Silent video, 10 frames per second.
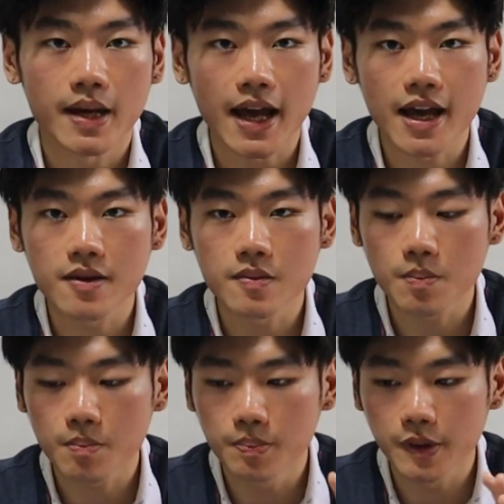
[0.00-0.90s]

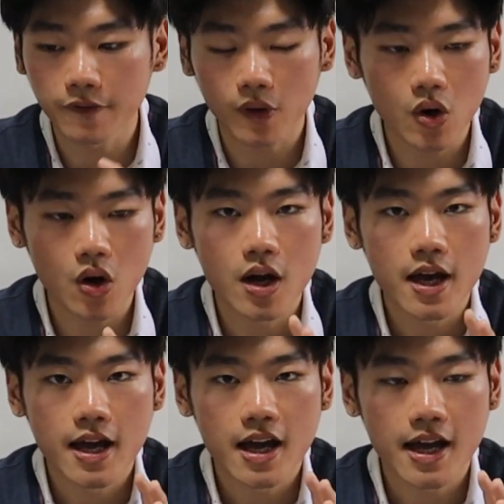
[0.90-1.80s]
And before
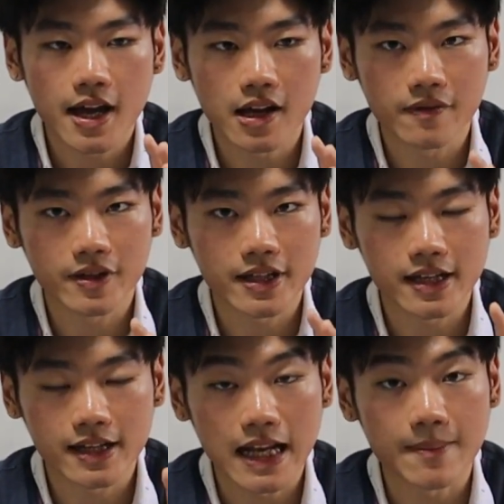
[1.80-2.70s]
every
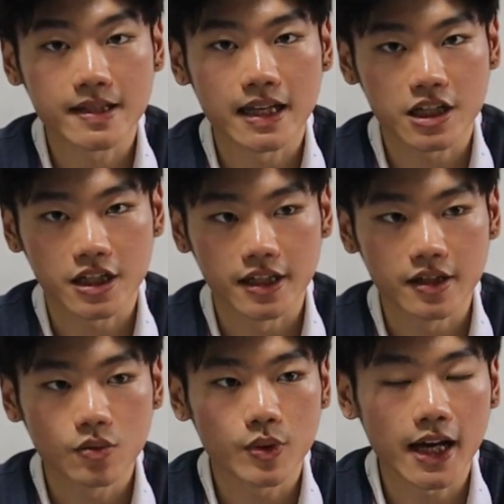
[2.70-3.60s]
lab
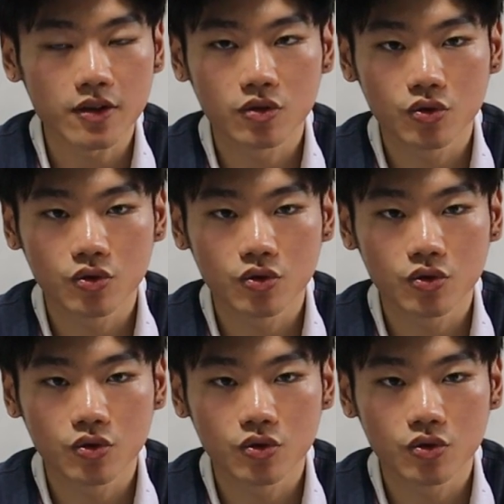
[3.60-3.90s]
session, we had to